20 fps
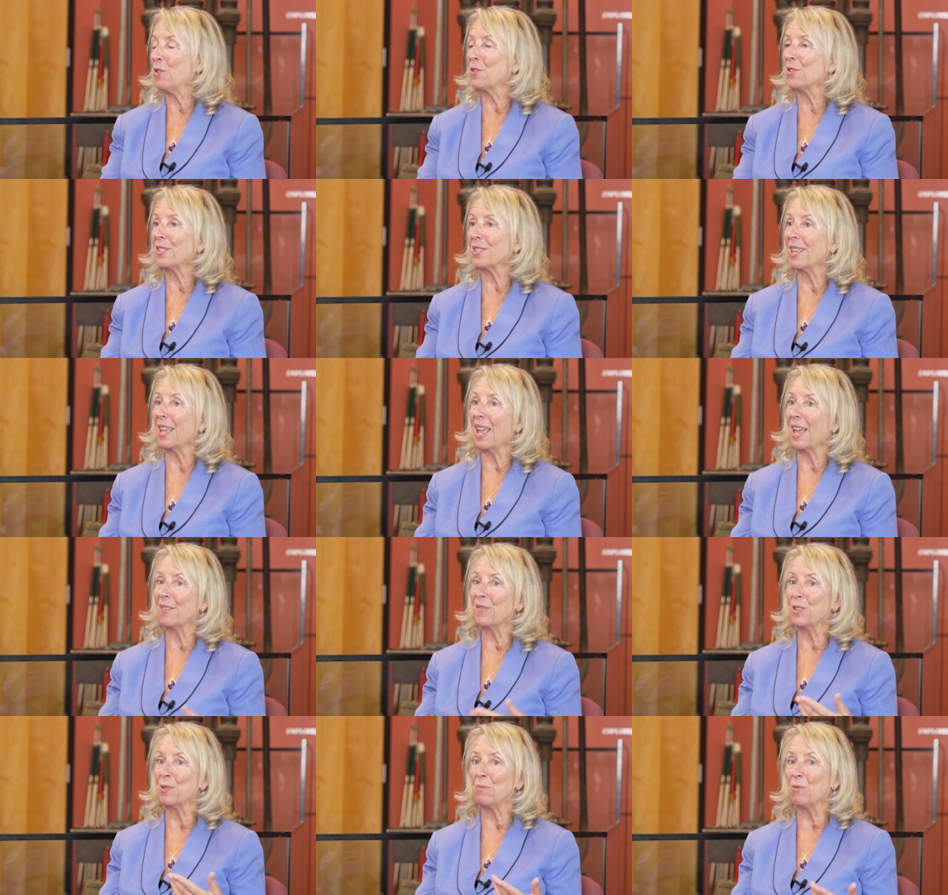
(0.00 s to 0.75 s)
course, they
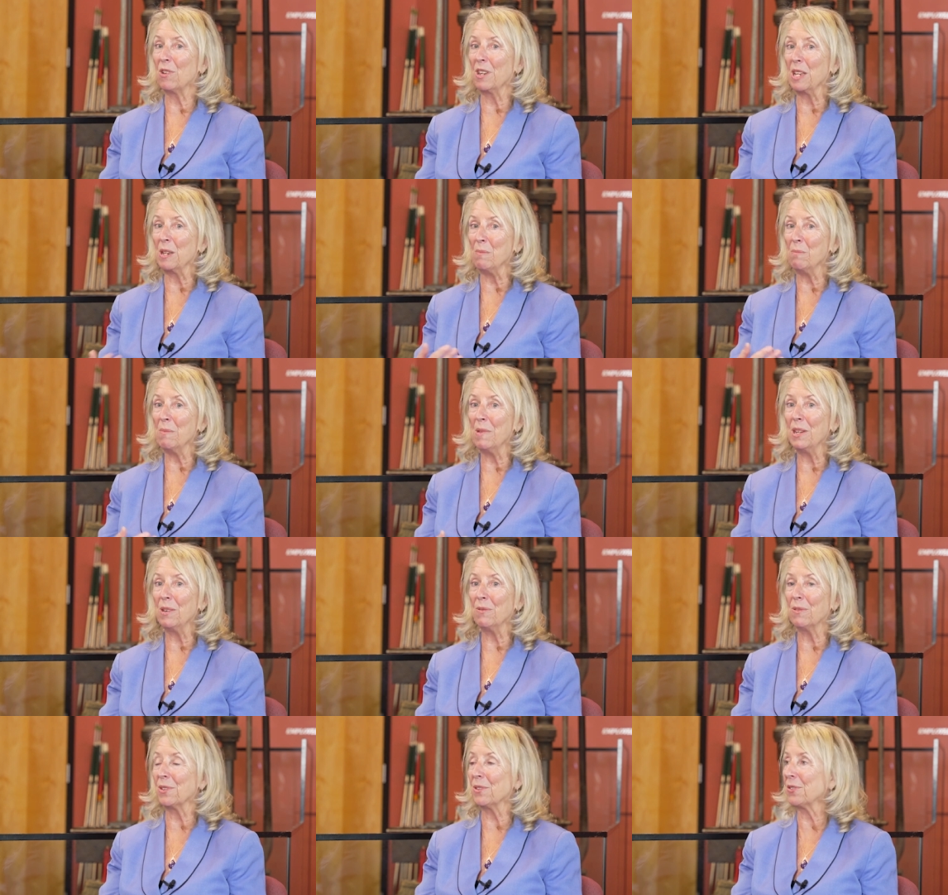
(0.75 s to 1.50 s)
have to bring in
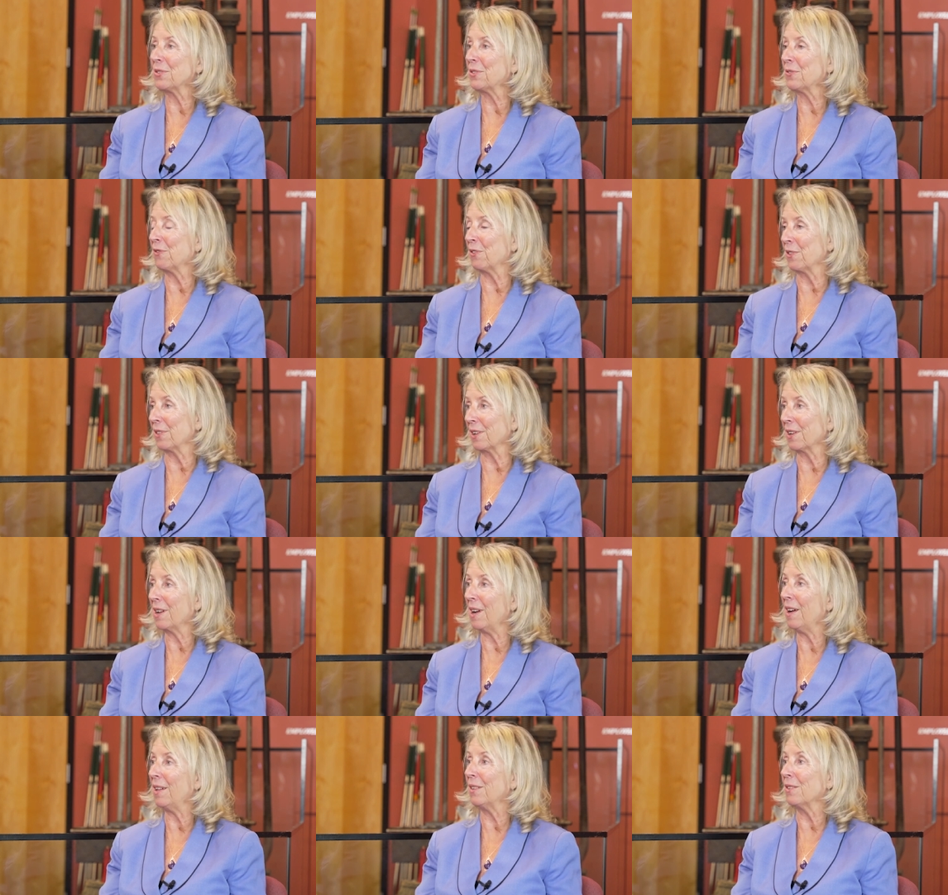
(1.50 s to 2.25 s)
minerals for the
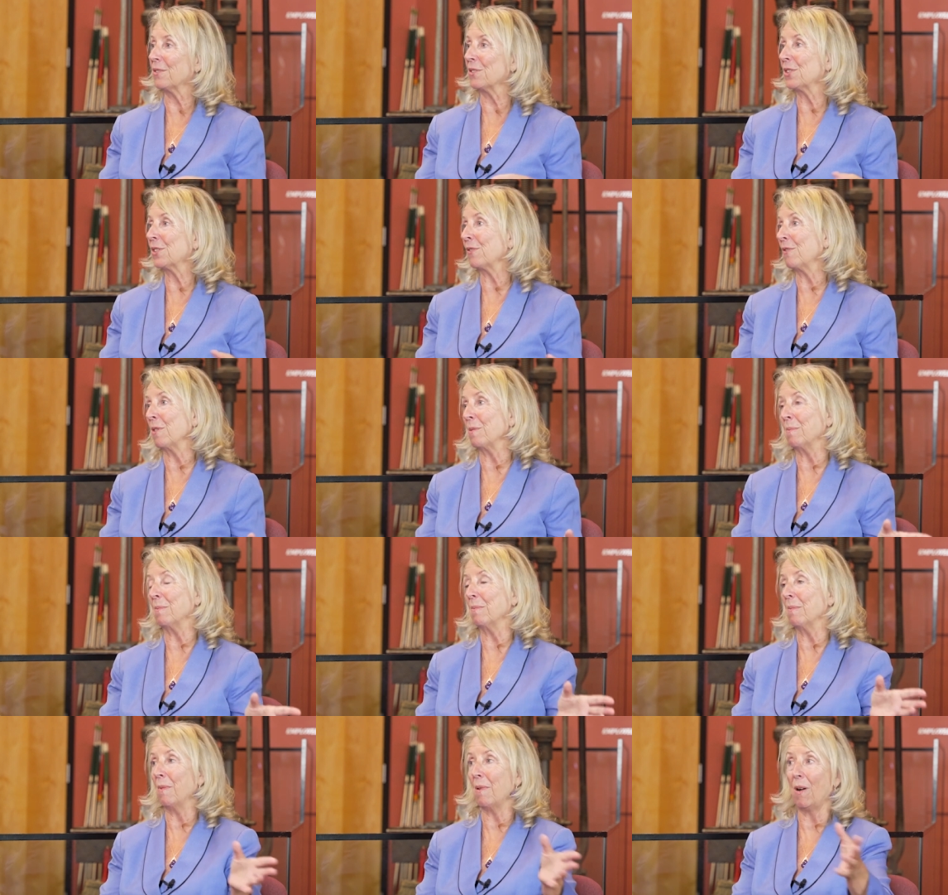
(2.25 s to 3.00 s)
colors
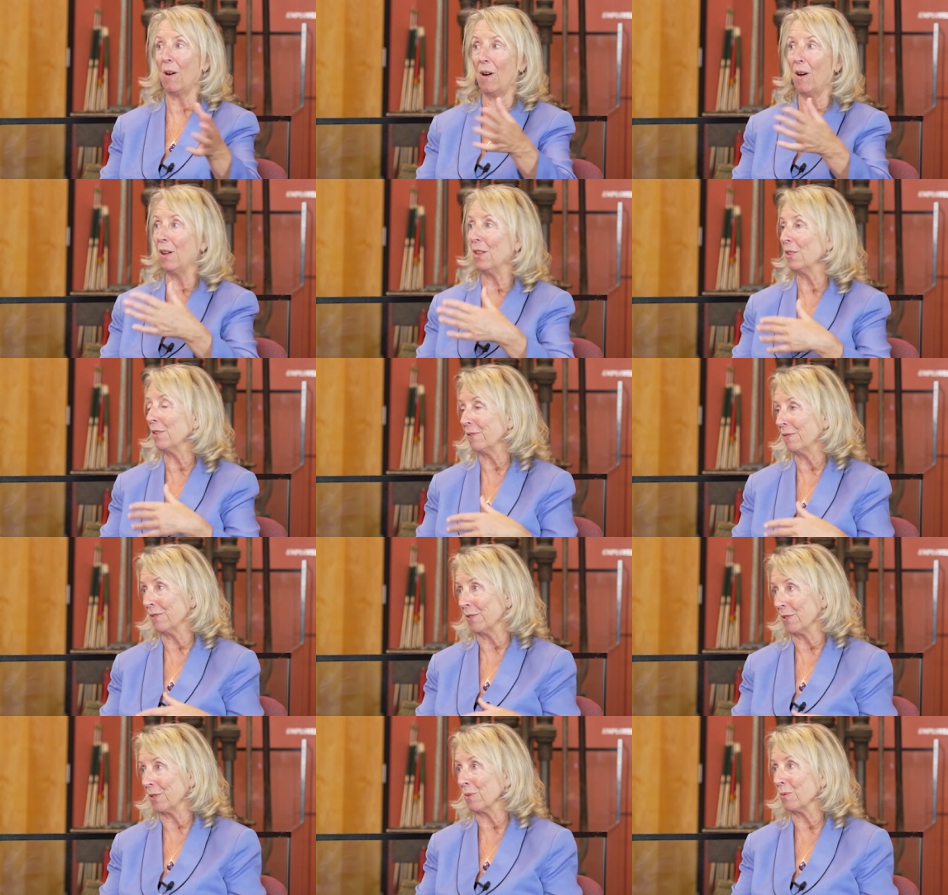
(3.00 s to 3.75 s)
from oh
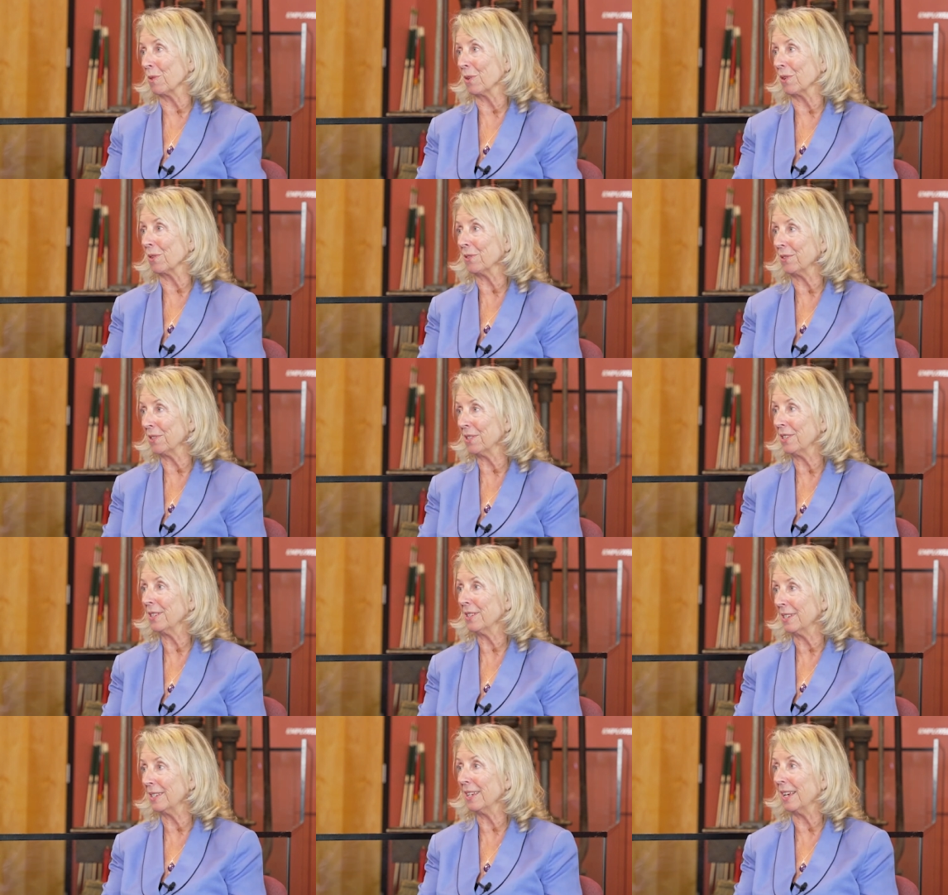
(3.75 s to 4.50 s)
sure the world.
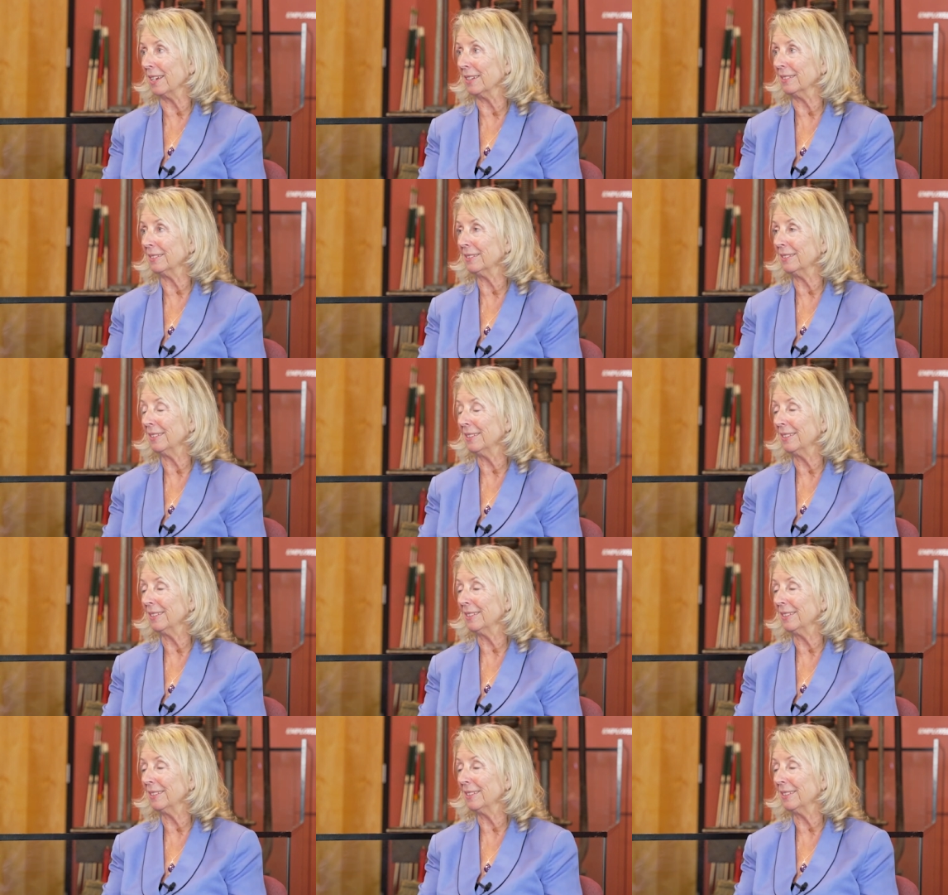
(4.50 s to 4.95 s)
Oh sure,